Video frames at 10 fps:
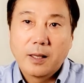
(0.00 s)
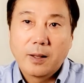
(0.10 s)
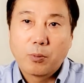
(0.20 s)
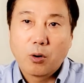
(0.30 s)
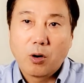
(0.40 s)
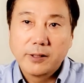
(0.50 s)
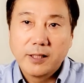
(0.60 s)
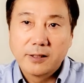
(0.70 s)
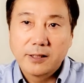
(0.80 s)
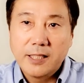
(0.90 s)

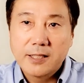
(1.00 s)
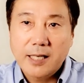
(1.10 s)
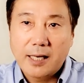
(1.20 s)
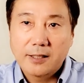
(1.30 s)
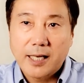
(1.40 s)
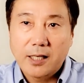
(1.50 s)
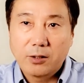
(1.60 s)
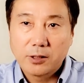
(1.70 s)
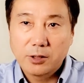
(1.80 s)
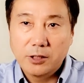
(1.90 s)
Proteins inside the
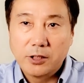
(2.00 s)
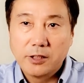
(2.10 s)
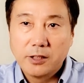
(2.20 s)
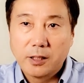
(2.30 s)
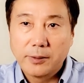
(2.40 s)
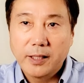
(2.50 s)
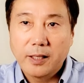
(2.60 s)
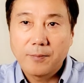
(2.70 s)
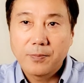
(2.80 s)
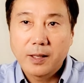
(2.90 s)
cellular
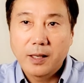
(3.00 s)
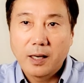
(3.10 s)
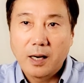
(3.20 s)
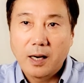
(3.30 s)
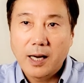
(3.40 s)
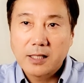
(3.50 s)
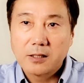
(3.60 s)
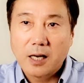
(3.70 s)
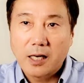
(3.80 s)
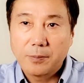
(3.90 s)
interior has
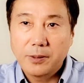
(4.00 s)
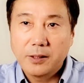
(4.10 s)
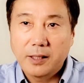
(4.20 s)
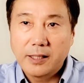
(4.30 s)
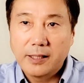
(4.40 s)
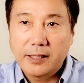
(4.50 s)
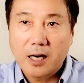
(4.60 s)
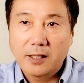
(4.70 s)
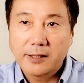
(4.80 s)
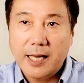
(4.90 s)
not been in
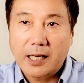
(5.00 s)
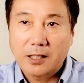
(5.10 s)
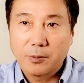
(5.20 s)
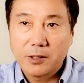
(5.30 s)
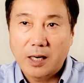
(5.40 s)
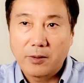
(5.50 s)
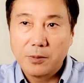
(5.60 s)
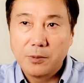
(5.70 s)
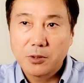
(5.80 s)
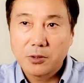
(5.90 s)
contact with our
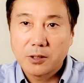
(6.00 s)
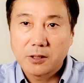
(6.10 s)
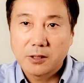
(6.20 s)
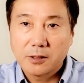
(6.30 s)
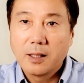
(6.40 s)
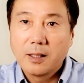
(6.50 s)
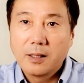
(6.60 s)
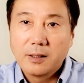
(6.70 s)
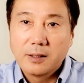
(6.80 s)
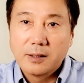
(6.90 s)
immune system.
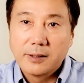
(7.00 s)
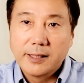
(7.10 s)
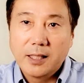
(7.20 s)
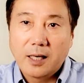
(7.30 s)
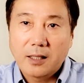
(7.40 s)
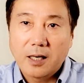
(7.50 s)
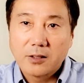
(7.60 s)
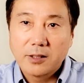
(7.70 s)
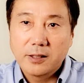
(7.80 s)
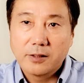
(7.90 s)
They are
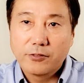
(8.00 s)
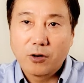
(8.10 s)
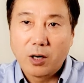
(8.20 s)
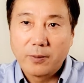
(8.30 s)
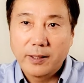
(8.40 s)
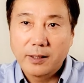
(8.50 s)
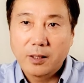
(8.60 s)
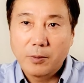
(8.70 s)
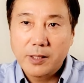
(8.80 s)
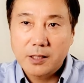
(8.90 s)
considered foreign
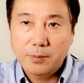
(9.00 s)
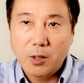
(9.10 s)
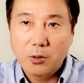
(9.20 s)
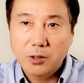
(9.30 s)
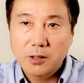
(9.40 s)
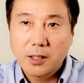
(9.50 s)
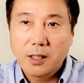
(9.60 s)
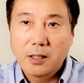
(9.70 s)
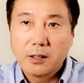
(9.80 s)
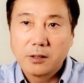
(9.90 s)
when exposed
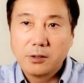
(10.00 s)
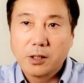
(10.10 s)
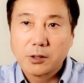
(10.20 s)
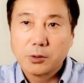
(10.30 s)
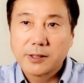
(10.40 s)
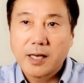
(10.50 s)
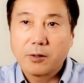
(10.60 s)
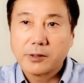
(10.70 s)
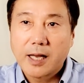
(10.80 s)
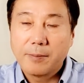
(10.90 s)
due to cell
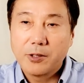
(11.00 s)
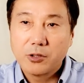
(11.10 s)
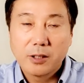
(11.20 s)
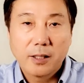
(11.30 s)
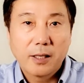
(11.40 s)
damage.